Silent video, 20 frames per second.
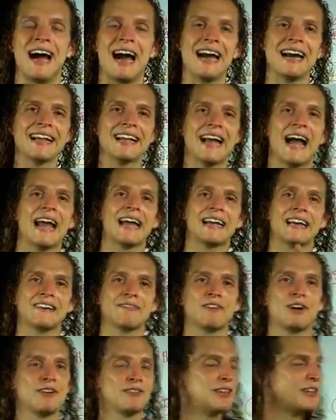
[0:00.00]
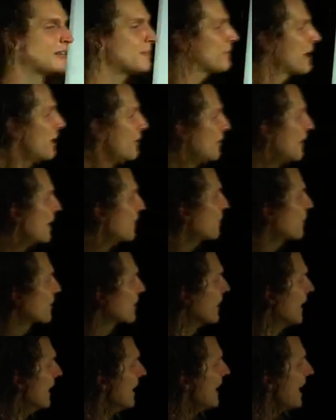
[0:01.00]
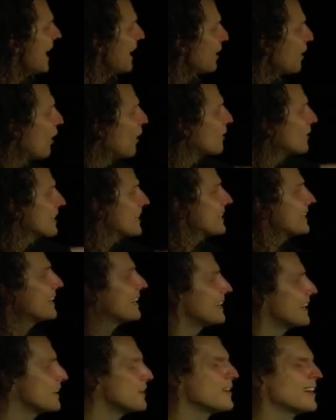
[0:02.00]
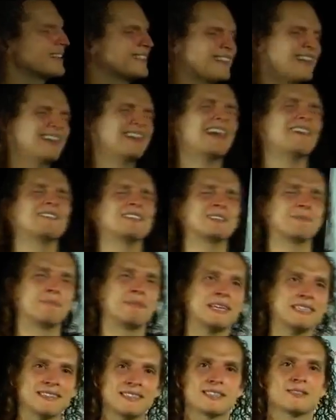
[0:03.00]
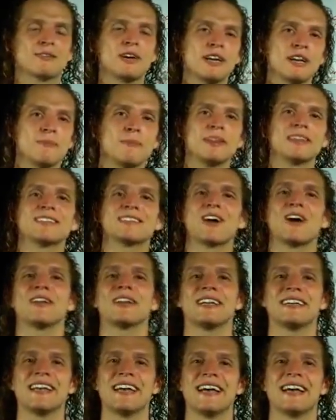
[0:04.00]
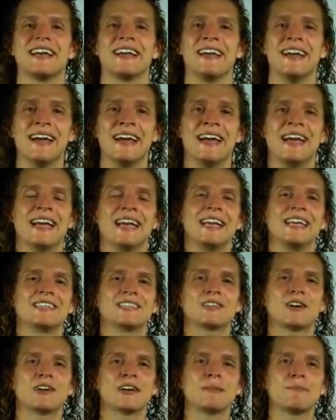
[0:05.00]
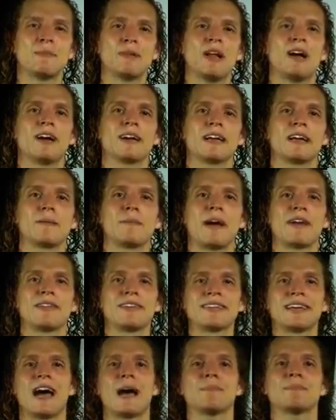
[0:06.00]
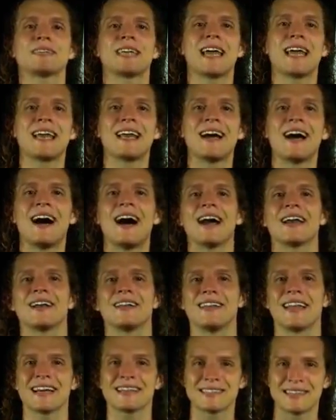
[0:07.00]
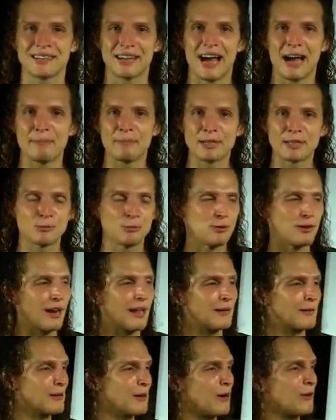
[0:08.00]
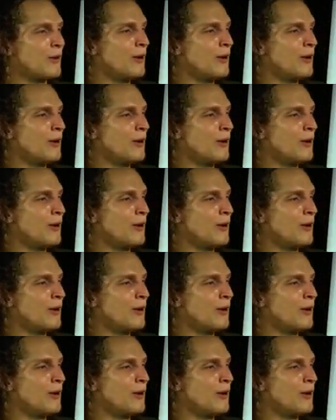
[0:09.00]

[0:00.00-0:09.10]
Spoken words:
I had a guy get involved in the Empower Network, and all he did, now you guys say, Dave, this is a business video, but this is all he did. He started blogging about the top 10 hot Alexa topics, were like,